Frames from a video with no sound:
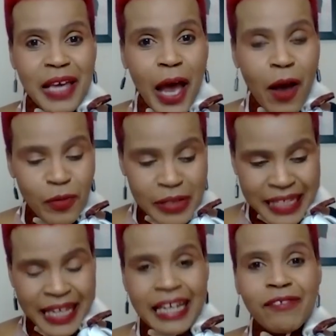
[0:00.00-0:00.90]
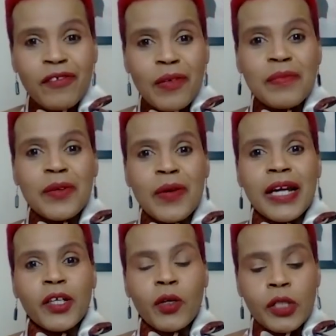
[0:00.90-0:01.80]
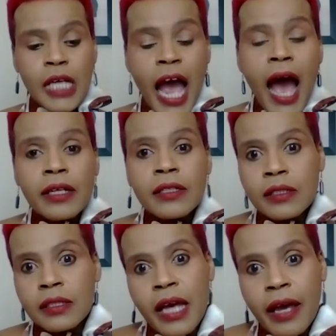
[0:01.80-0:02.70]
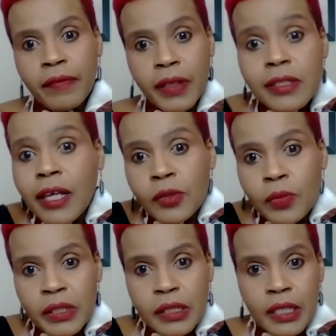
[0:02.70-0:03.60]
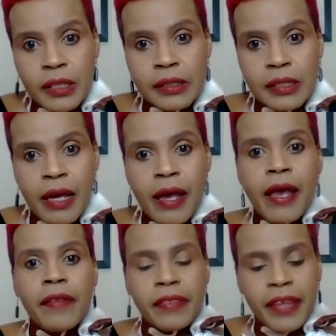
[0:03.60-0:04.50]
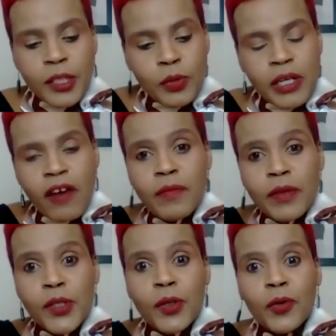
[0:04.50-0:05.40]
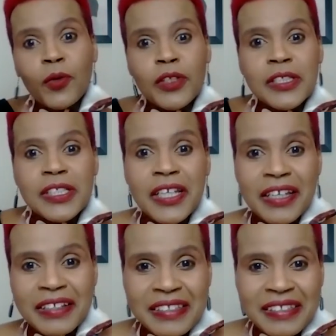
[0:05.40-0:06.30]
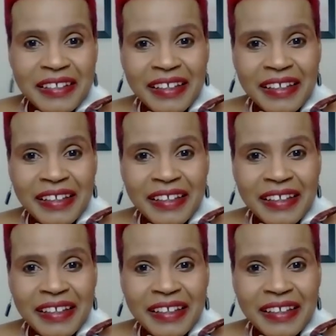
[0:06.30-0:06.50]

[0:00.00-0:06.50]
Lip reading: I was in from the word because I understand that that's what it is. That's what I've been doing all these years.